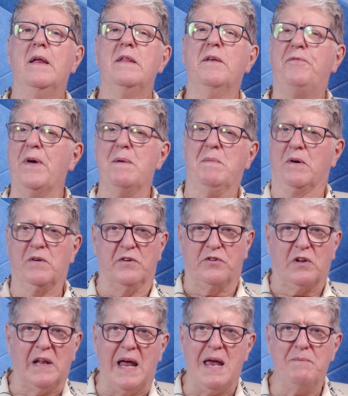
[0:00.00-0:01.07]
The fearmongers
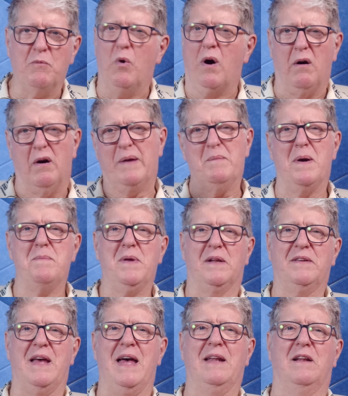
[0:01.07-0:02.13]
claim, well, it might be able
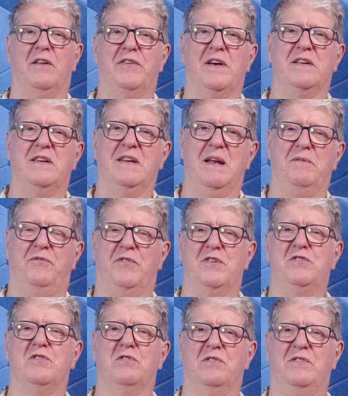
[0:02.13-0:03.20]
to handle thirteen amps for a
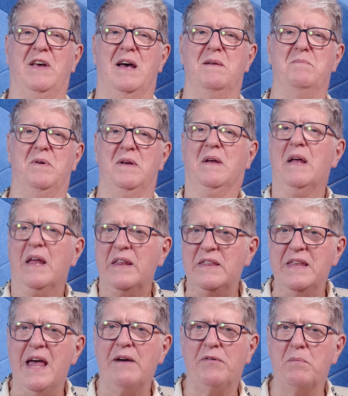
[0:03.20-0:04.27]
short time, but
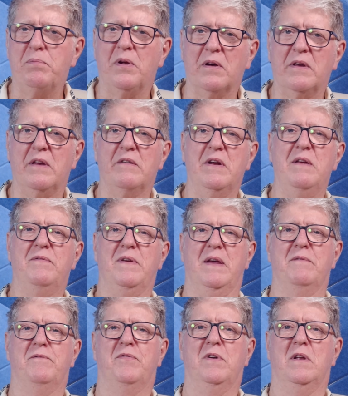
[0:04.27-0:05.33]
never plug your E V
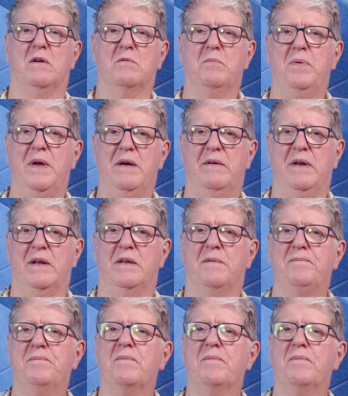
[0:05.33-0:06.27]
in for a long period.